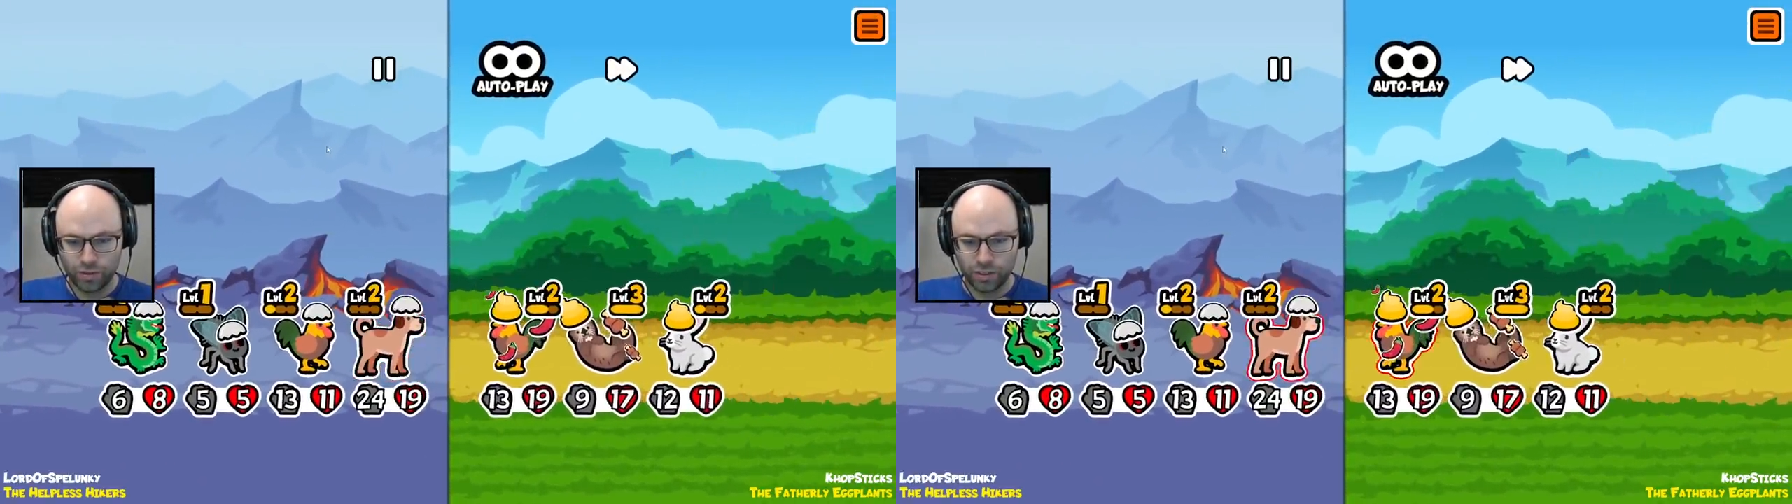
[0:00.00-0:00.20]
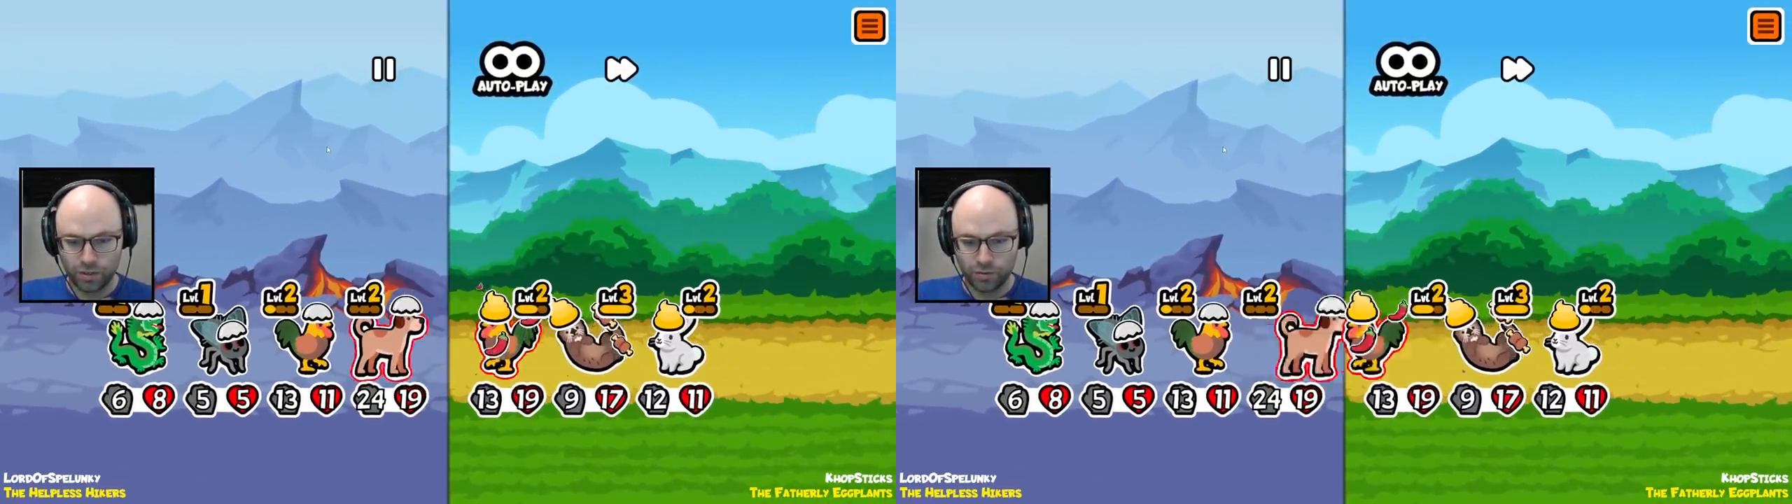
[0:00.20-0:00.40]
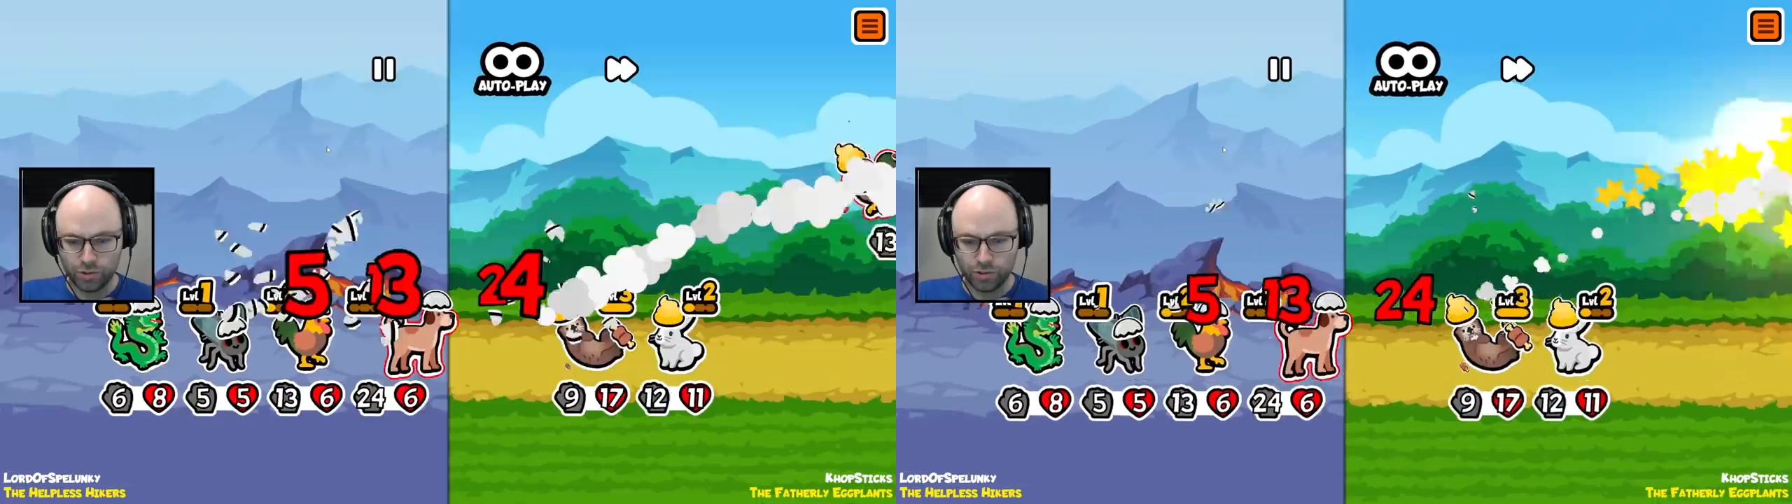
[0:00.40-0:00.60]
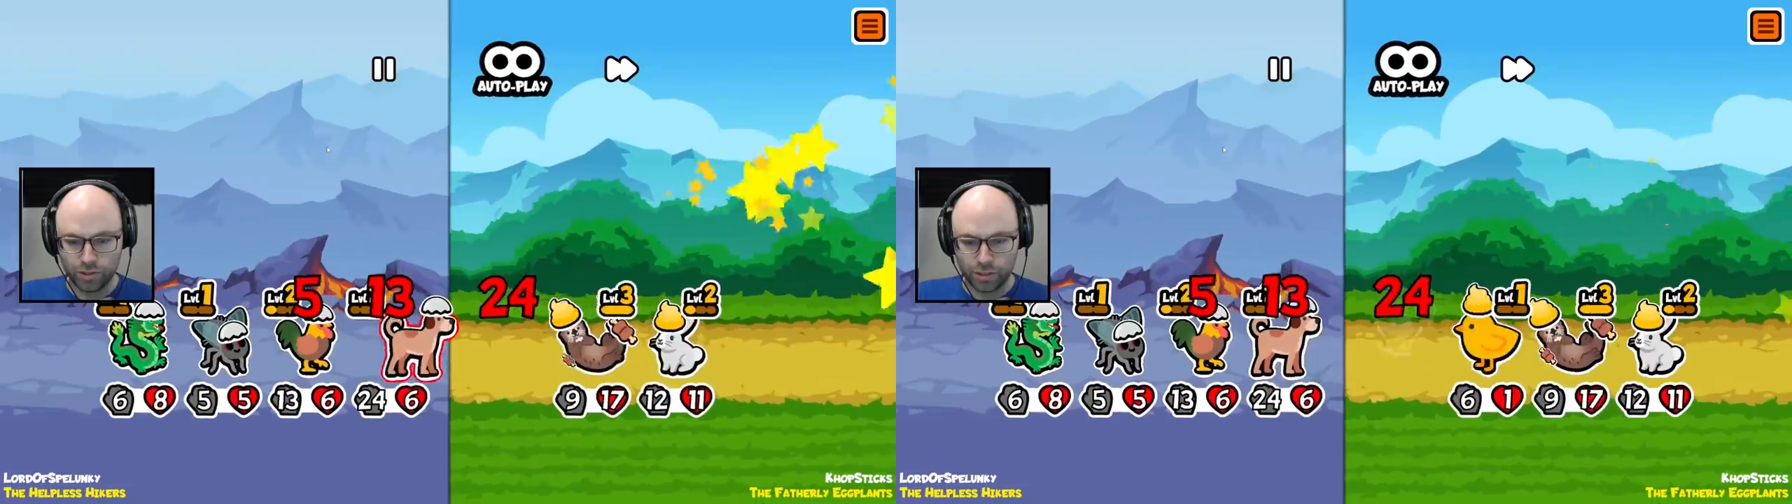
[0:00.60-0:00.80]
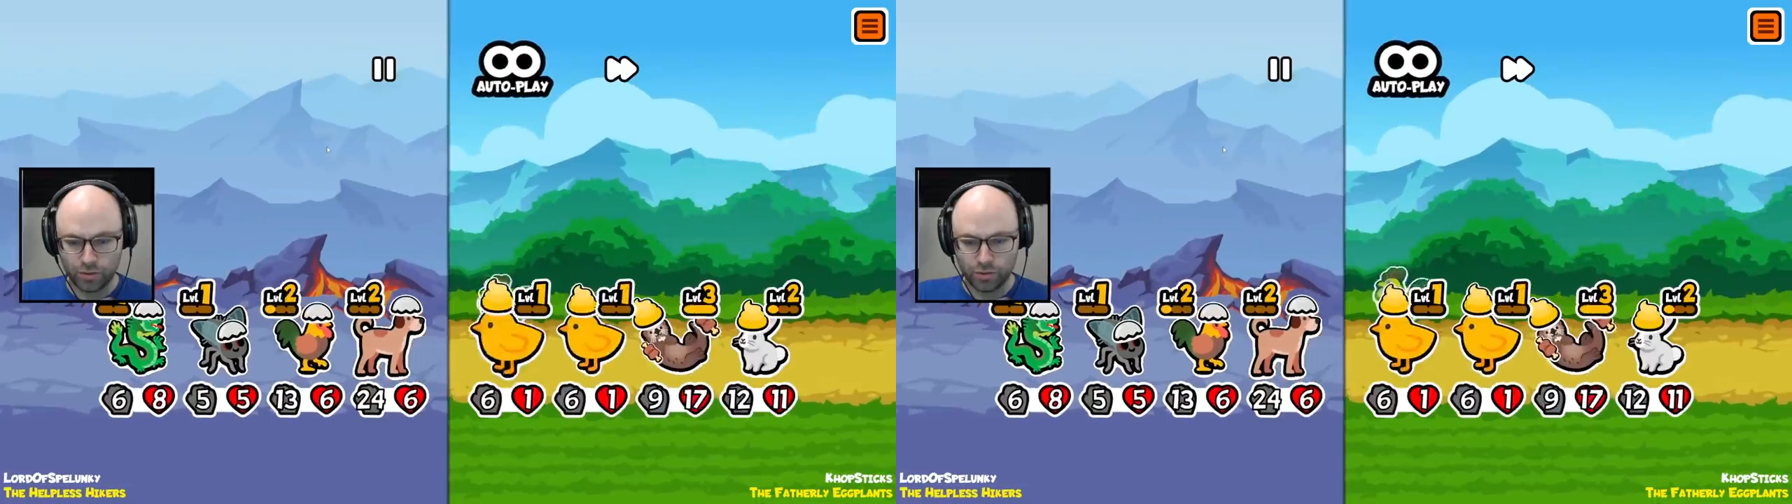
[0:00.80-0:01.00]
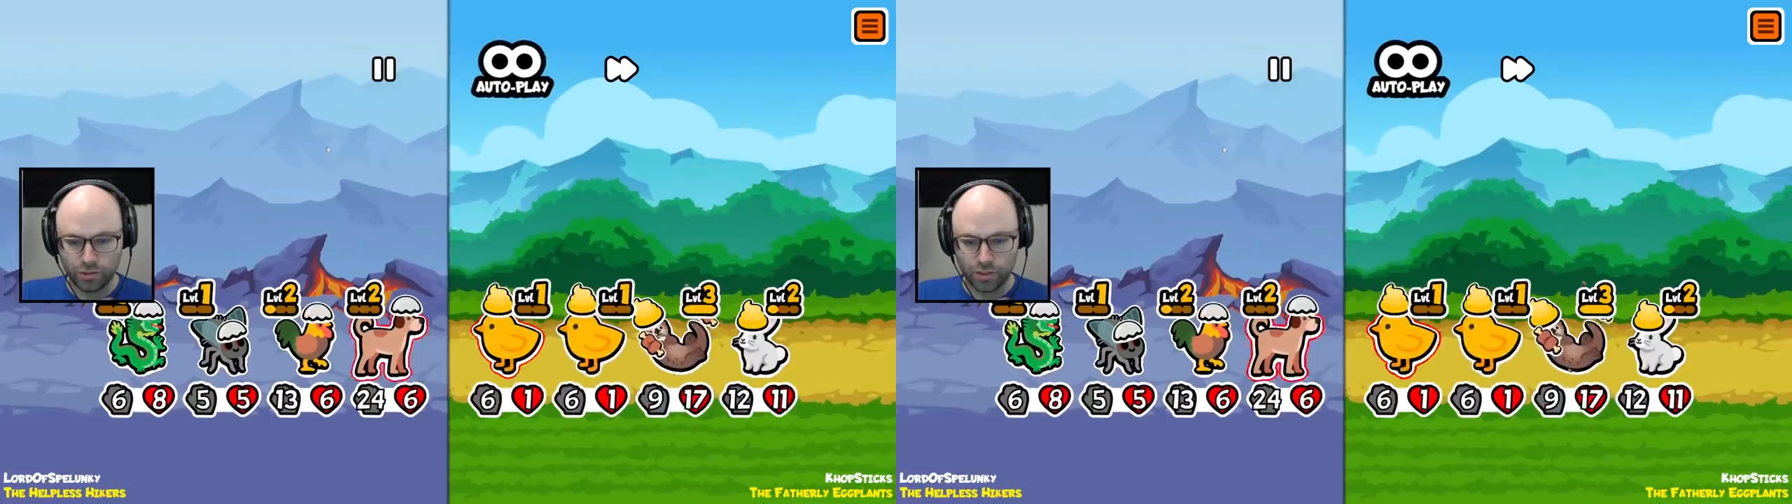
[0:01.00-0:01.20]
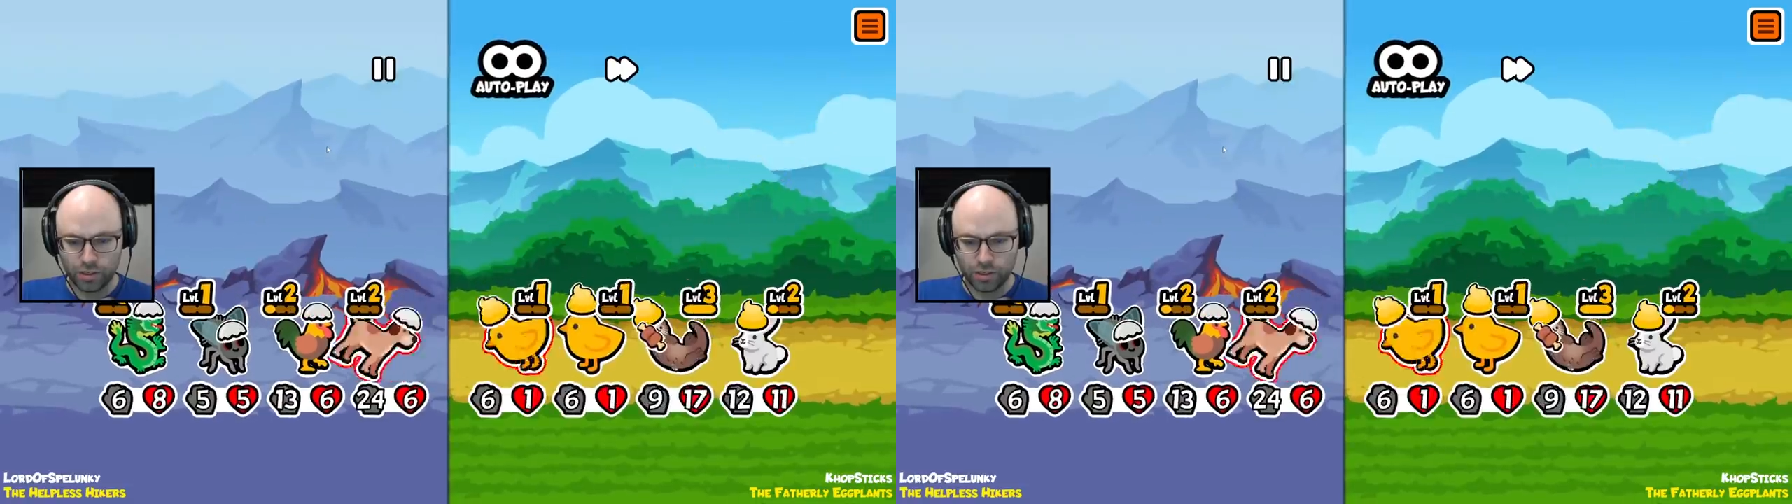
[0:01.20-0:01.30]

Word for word: Huge, huge,